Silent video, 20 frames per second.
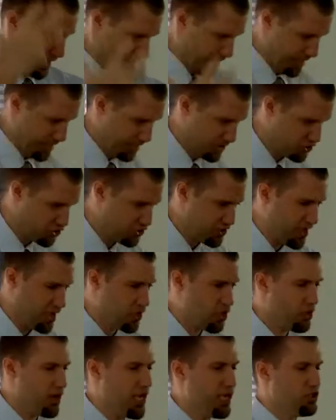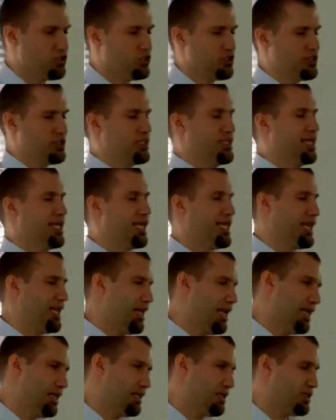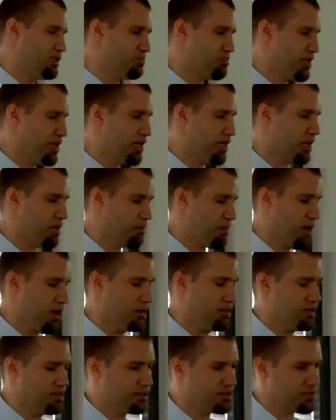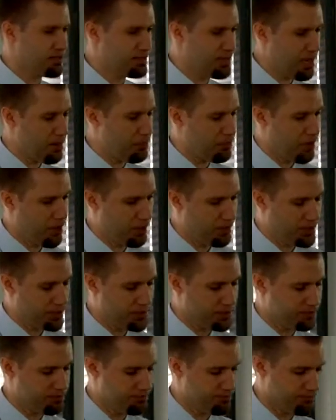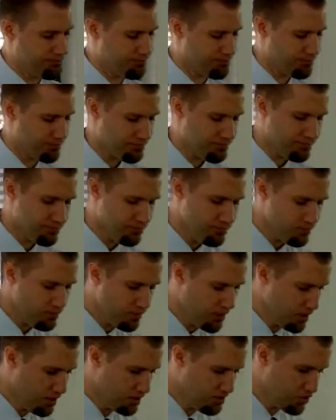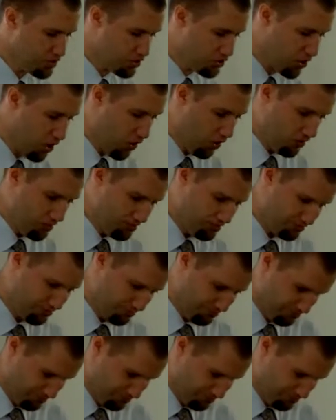this generation. Clearly speaking about his contemporaries. So,